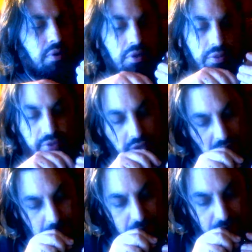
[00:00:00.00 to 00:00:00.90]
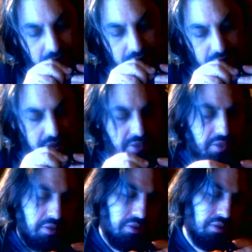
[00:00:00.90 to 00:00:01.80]
Nothing copyright
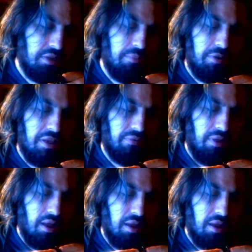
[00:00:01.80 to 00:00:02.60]
TBS